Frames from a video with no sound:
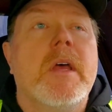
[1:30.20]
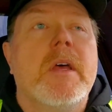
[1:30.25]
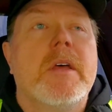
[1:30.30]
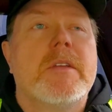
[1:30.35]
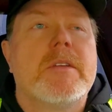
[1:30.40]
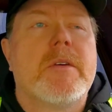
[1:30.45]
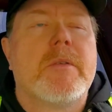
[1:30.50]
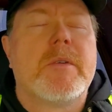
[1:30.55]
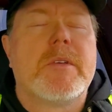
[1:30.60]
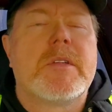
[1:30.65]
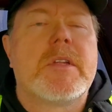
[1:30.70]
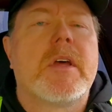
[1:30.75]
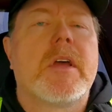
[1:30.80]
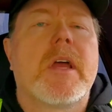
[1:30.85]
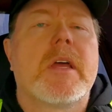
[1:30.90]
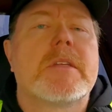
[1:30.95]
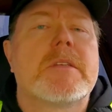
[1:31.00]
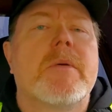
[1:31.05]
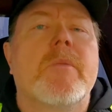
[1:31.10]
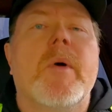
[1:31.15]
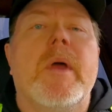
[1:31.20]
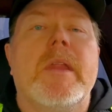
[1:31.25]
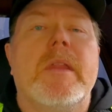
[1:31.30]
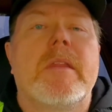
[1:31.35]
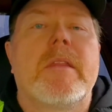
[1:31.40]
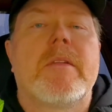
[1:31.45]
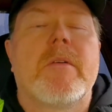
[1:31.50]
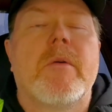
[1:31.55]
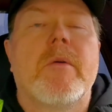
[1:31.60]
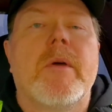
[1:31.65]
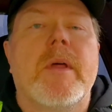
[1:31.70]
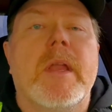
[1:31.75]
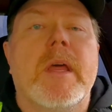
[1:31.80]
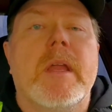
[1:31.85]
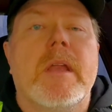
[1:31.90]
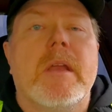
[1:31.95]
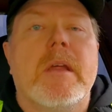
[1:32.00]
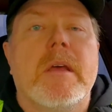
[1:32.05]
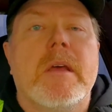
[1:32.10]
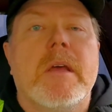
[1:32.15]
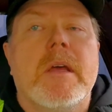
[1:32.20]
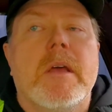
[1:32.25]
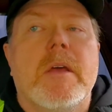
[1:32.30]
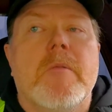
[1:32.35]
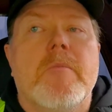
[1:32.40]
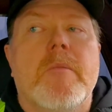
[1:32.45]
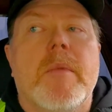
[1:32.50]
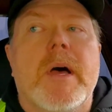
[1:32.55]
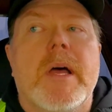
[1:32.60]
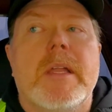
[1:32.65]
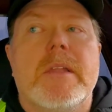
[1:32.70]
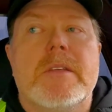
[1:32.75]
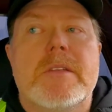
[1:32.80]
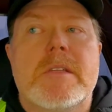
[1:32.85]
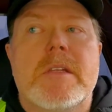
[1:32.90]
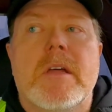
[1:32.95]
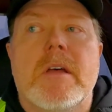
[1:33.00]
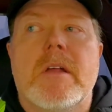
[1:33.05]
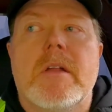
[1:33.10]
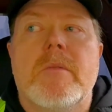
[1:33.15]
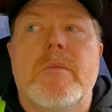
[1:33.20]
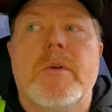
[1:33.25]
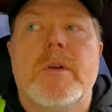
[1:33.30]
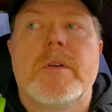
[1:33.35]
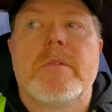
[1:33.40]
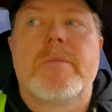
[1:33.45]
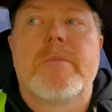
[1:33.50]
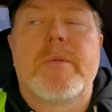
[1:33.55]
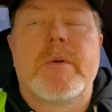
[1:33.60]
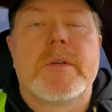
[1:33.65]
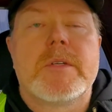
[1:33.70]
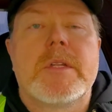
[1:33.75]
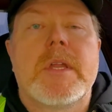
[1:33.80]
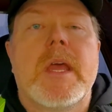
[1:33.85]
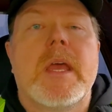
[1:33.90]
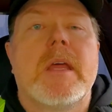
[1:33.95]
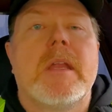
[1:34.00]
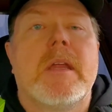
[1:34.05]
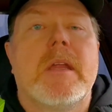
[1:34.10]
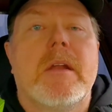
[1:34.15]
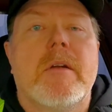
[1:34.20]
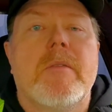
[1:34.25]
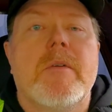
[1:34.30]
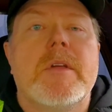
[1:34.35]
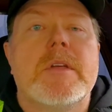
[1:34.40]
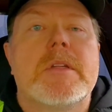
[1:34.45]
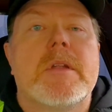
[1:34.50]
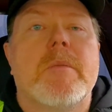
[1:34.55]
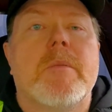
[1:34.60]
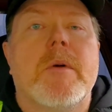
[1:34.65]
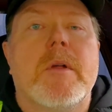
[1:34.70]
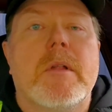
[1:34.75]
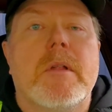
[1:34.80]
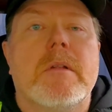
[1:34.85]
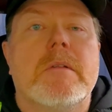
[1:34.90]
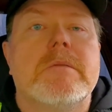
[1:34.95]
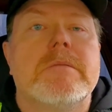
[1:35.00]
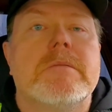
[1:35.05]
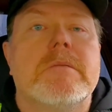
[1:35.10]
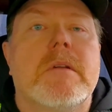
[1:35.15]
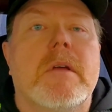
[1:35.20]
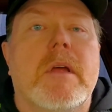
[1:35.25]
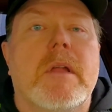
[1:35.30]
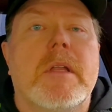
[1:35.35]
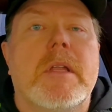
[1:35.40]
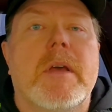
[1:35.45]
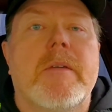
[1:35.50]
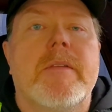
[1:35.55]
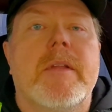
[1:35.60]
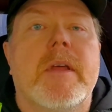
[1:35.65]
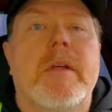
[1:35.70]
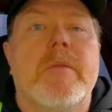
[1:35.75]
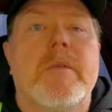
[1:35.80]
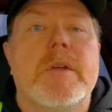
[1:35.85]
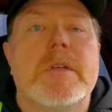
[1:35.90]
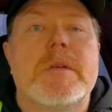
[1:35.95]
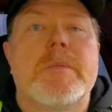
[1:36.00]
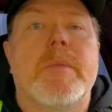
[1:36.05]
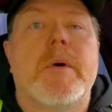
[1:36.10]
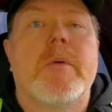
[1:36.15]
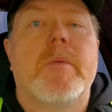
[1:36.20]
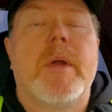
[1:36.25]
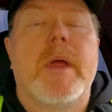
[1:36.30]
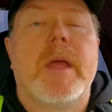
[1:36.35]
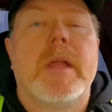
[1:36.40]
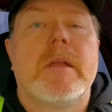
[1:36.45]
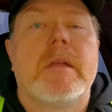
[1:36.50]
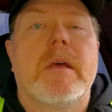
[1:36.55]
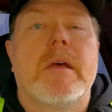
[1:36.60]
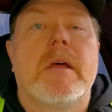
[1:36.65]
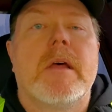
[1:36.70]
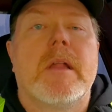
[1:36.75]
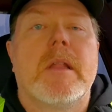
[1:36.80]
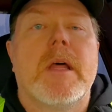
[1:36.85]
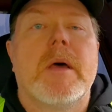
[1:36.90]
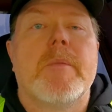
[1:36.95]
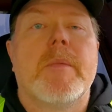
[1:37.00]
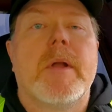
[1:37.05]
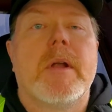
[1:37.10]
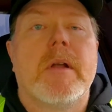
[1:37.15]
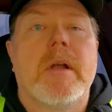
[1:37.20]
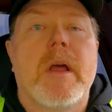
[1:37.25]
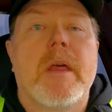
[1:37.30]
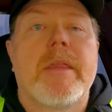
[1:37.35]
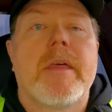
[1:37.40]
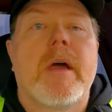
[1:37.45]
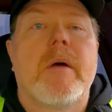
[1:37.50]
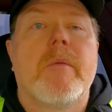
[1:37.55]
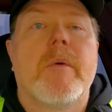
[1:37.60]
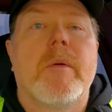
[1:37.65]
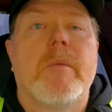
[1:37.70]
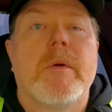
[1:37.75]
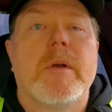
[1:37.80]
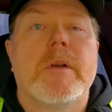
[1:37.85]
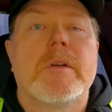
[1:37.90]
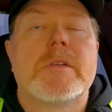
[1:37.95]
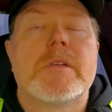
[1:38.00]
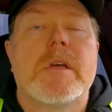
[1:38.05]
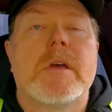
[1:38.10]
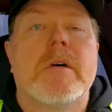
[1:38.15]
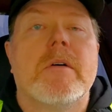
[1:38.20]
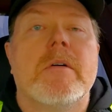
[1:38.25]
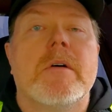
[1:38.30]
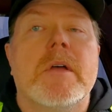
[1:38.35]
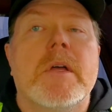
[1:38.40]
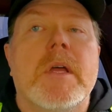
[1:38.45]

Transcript: So we still got some weight to throw in it, but still we're staying in a reasonable, definitely a reasonable rate, a lot better than I thought we were. So